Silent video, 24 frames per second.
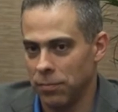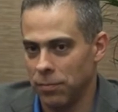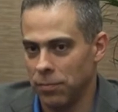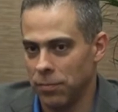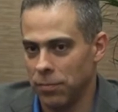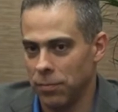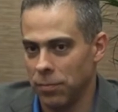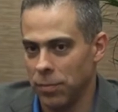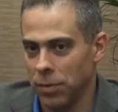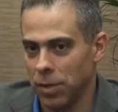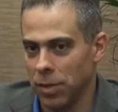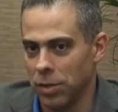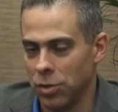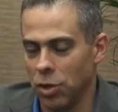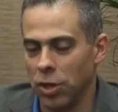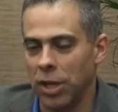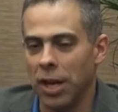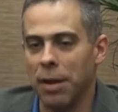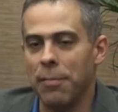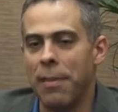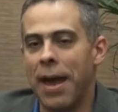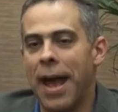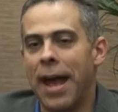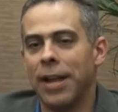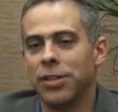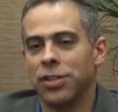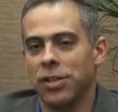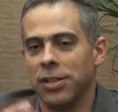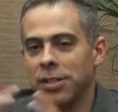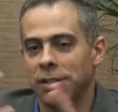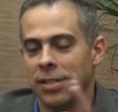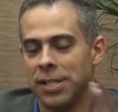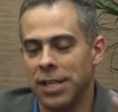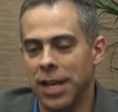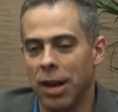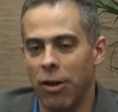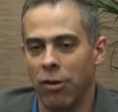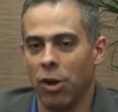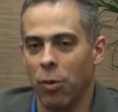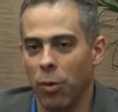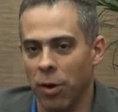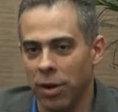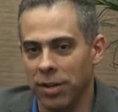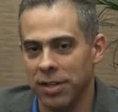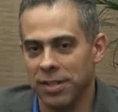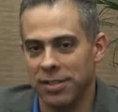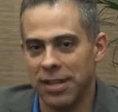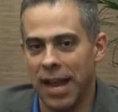So you can imagine a scenario
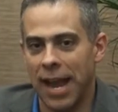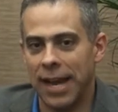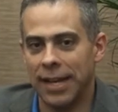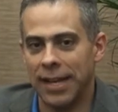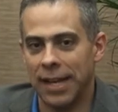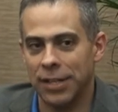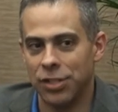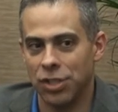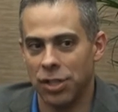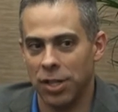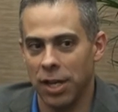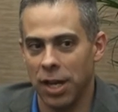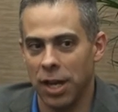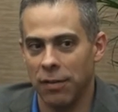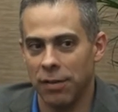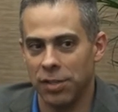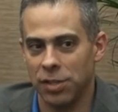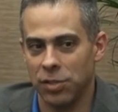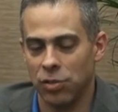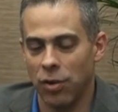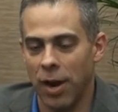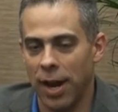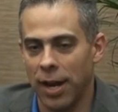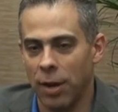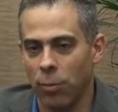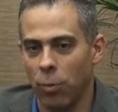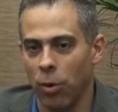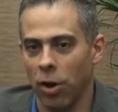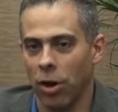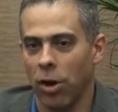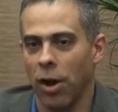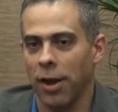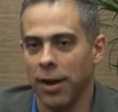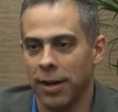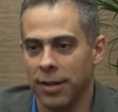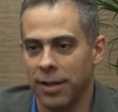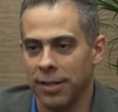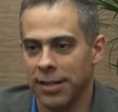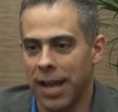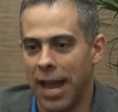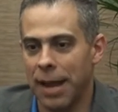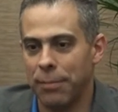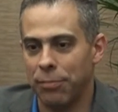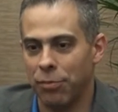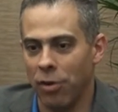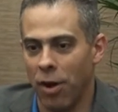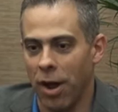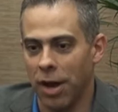where a design engineer is trying to work on a
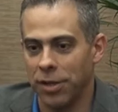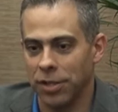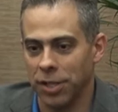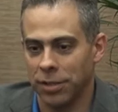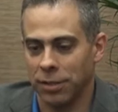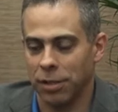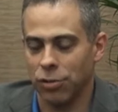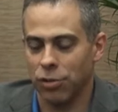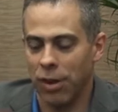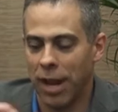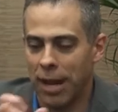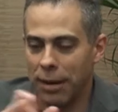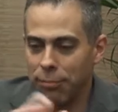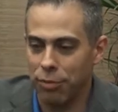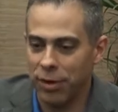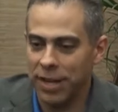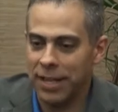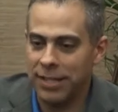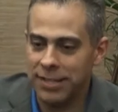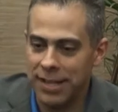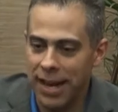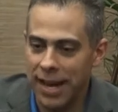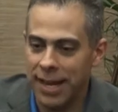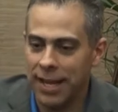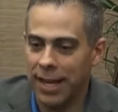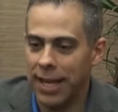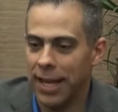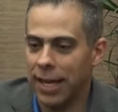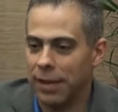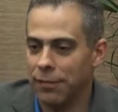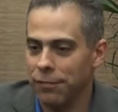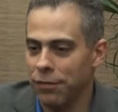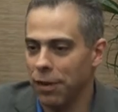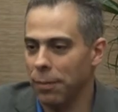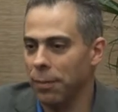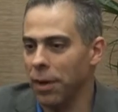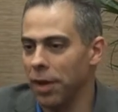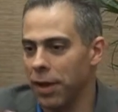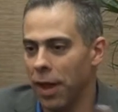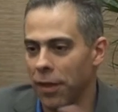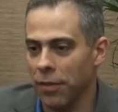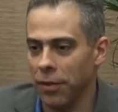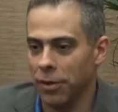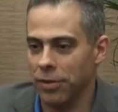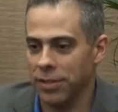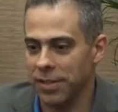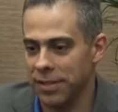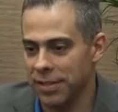design project. They're trying to bring data in from
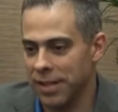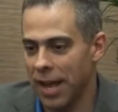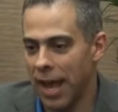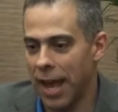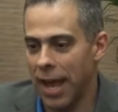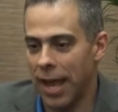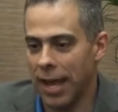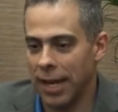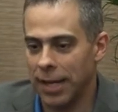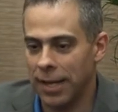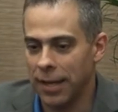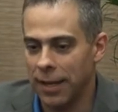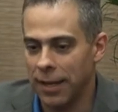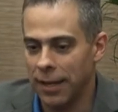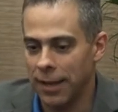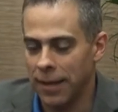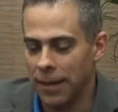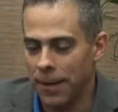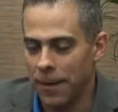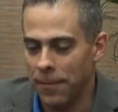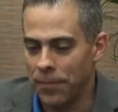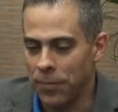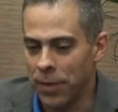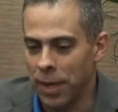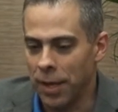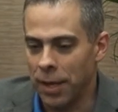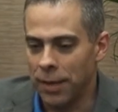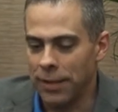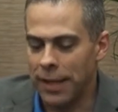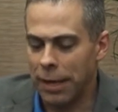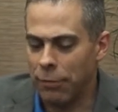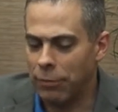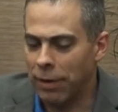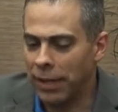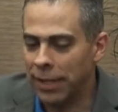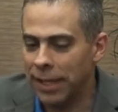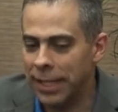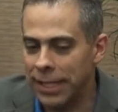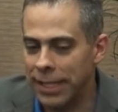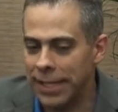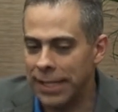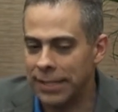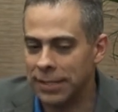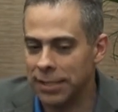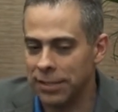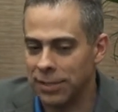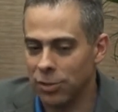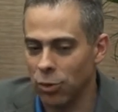another design. They really
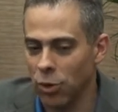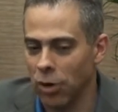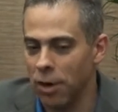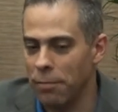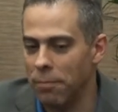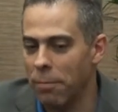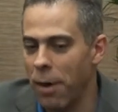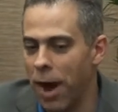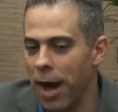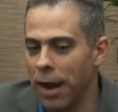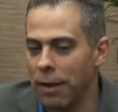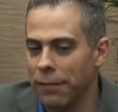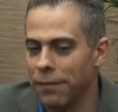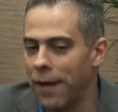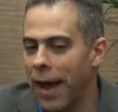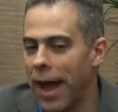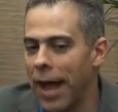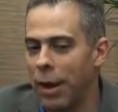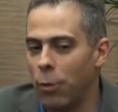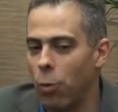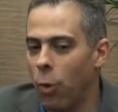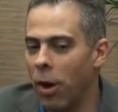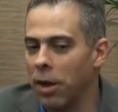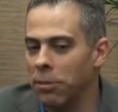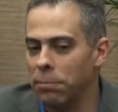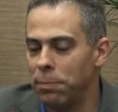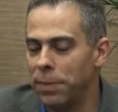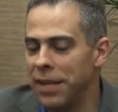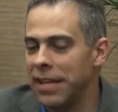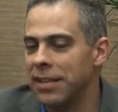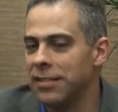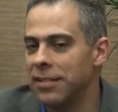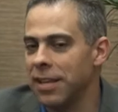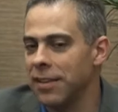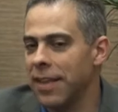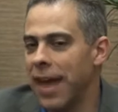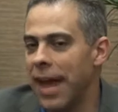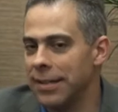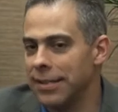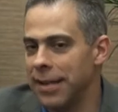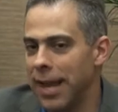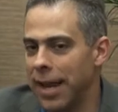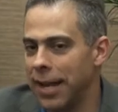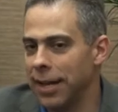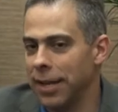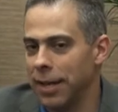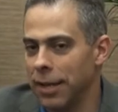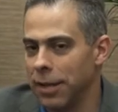need to sort of modify one piece of that
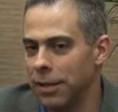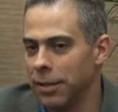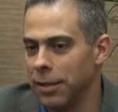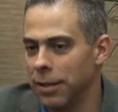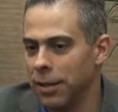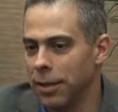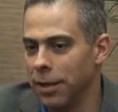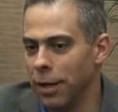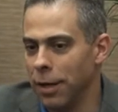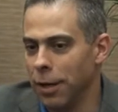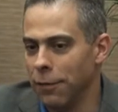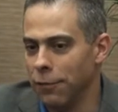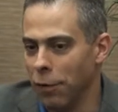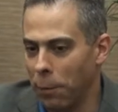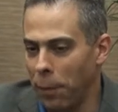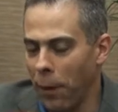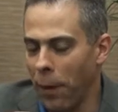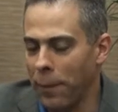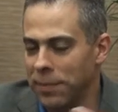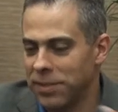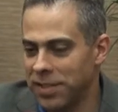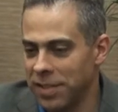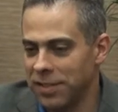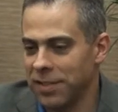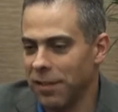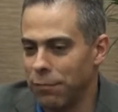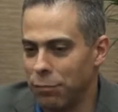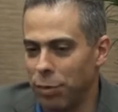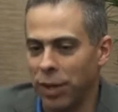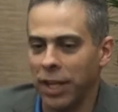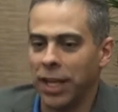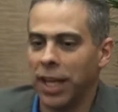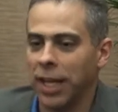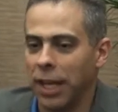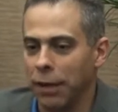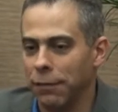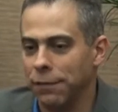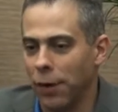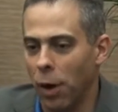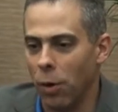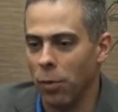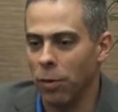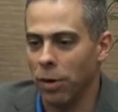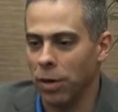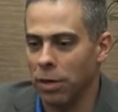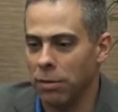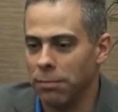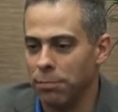data for purposes of bringing it
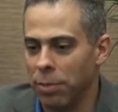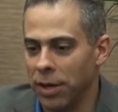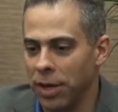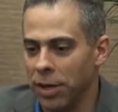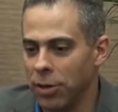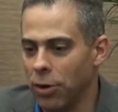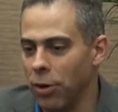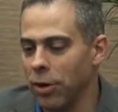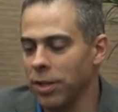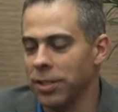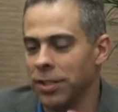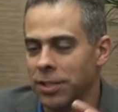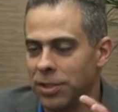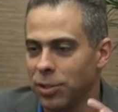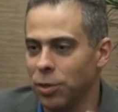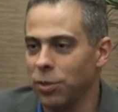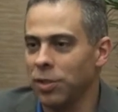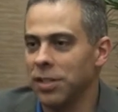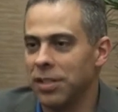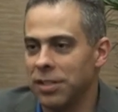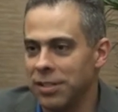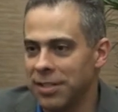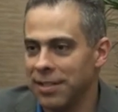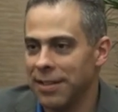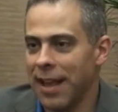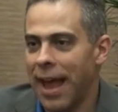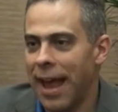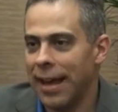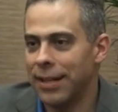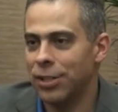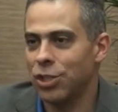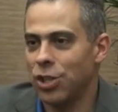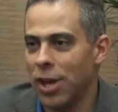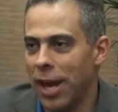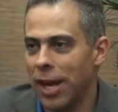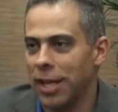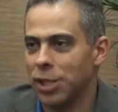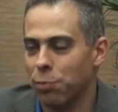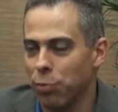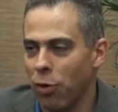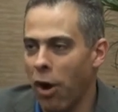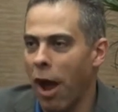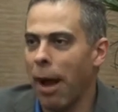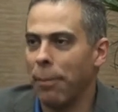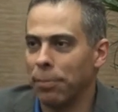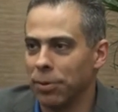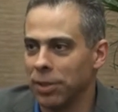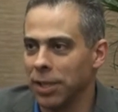forward. But in order to do the design change
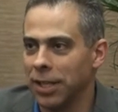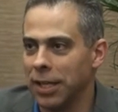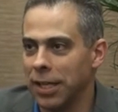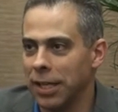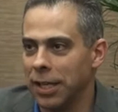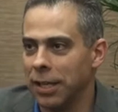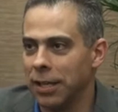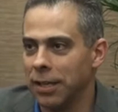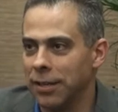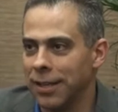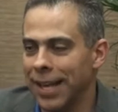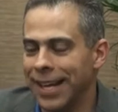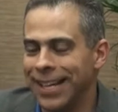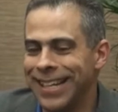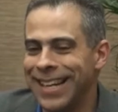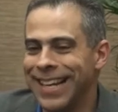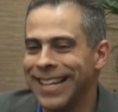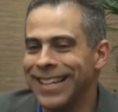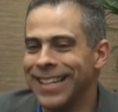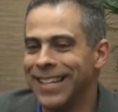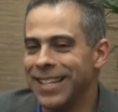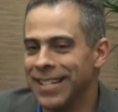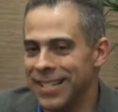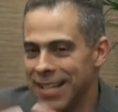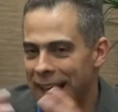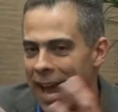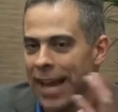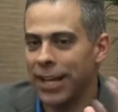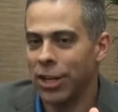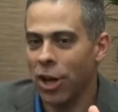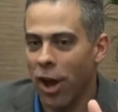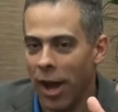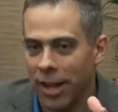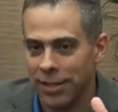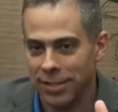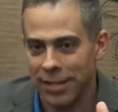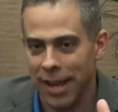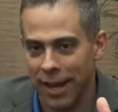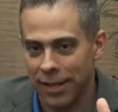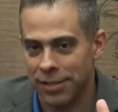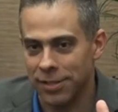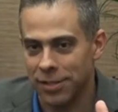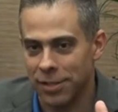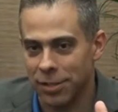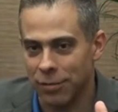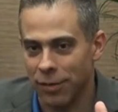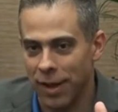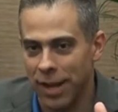properly, they need the design
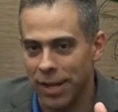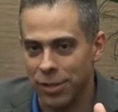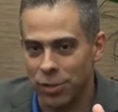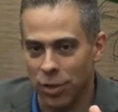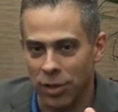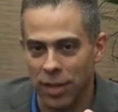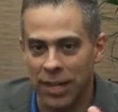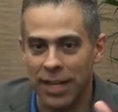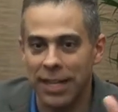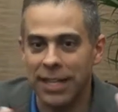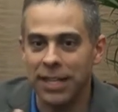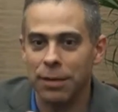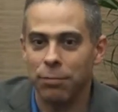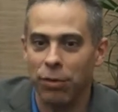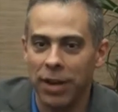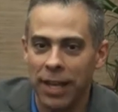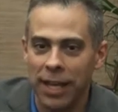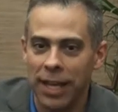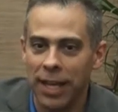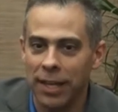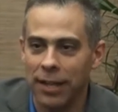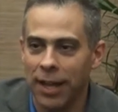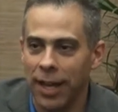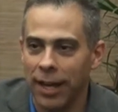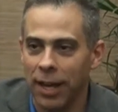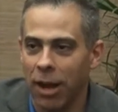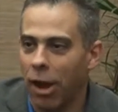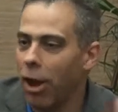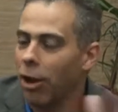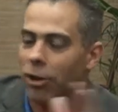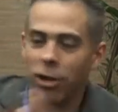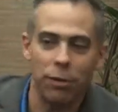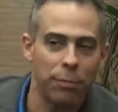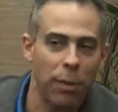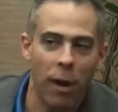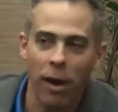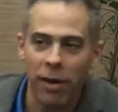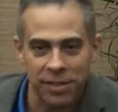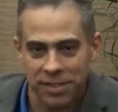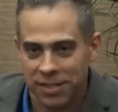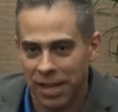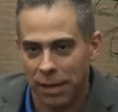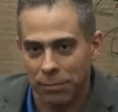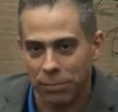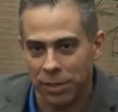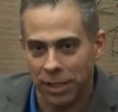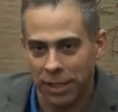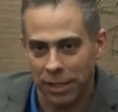context, right? So they need to bring in like a hundred part
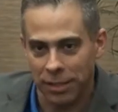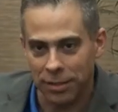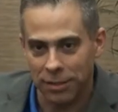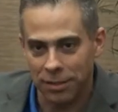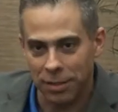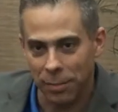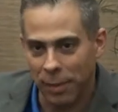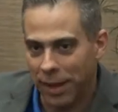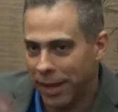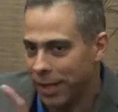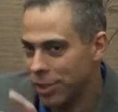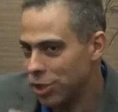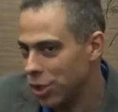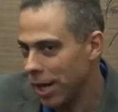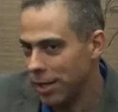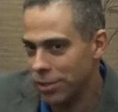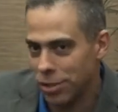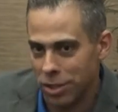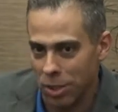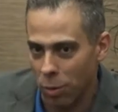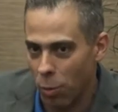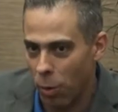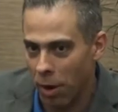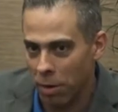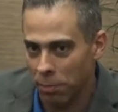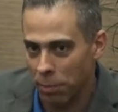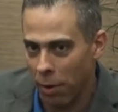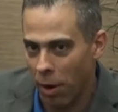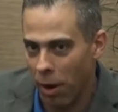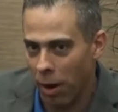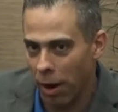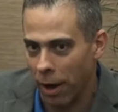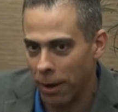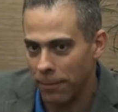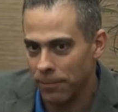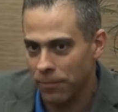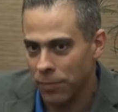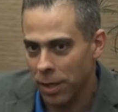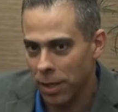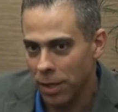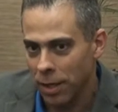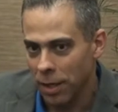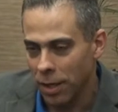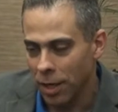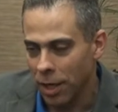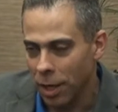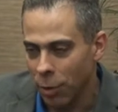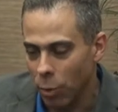assembly to make a change to one part.
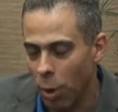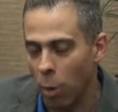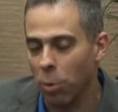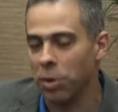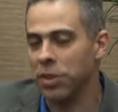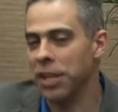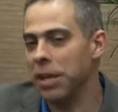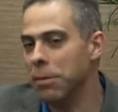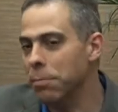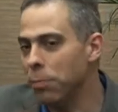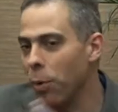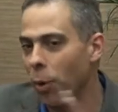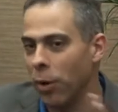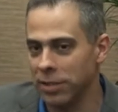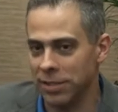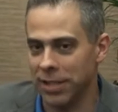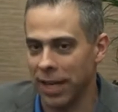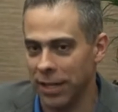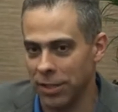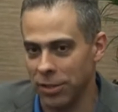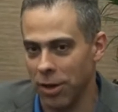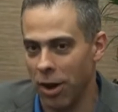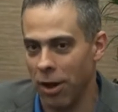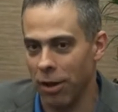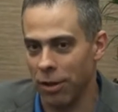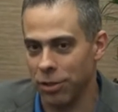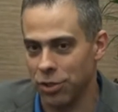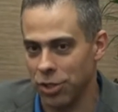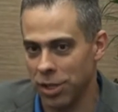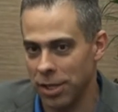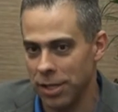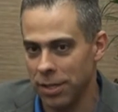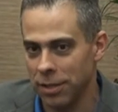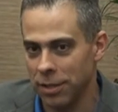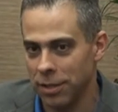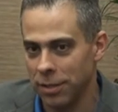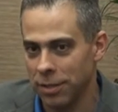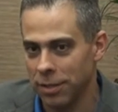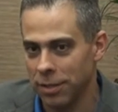Well, with import technology,